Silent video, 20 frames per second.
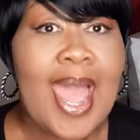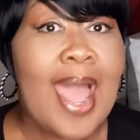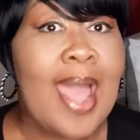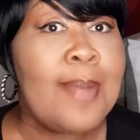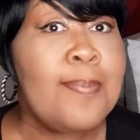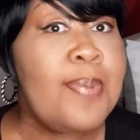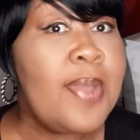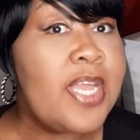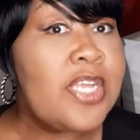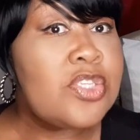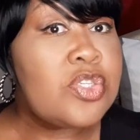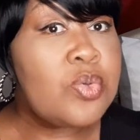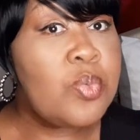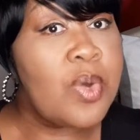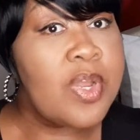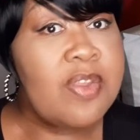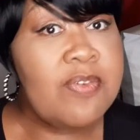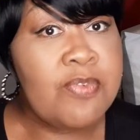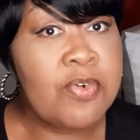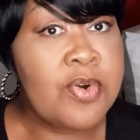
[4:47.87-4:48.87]
I paid
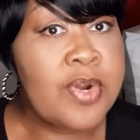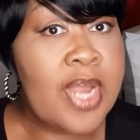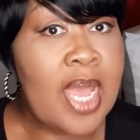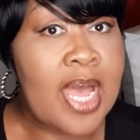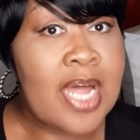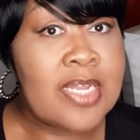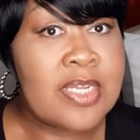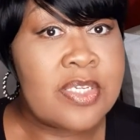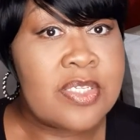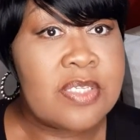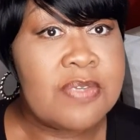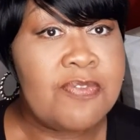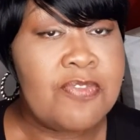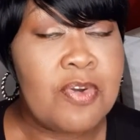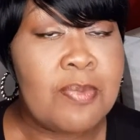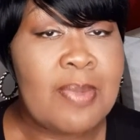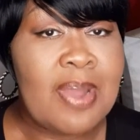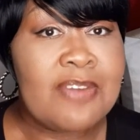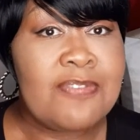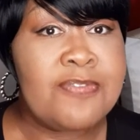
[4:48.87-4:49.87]
$24
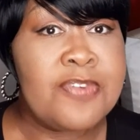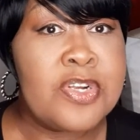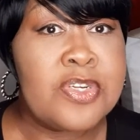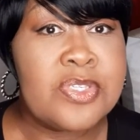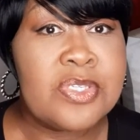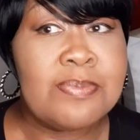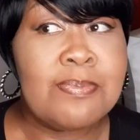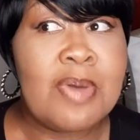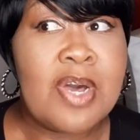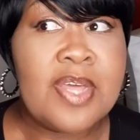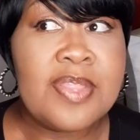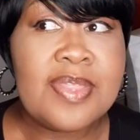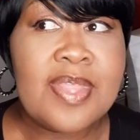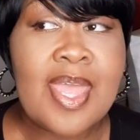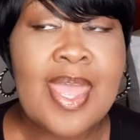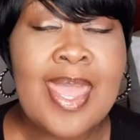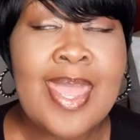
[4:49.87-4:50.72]
for my first month,